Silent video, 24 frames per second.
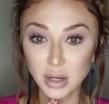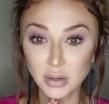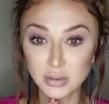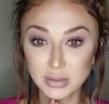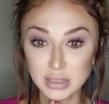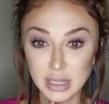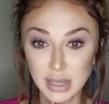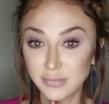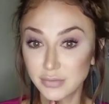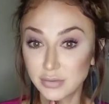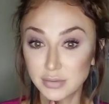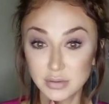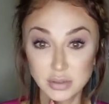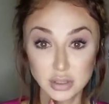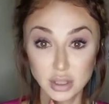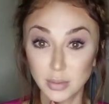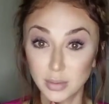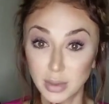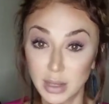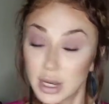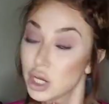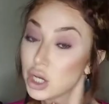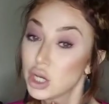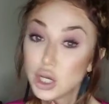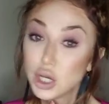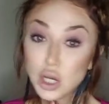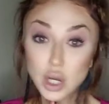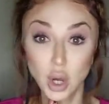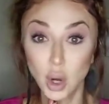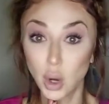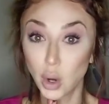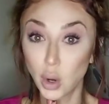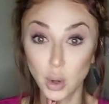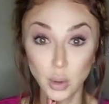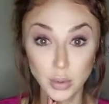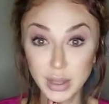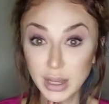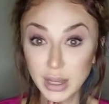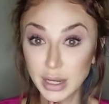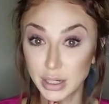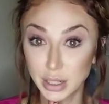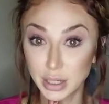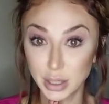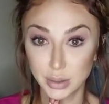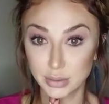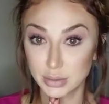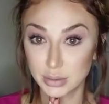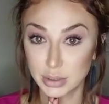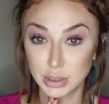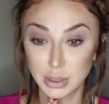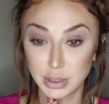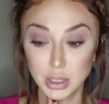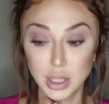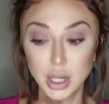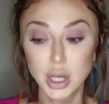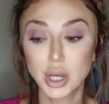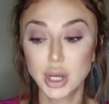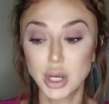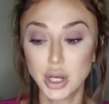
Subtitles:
Oh, typhoons don't play. No, they don't.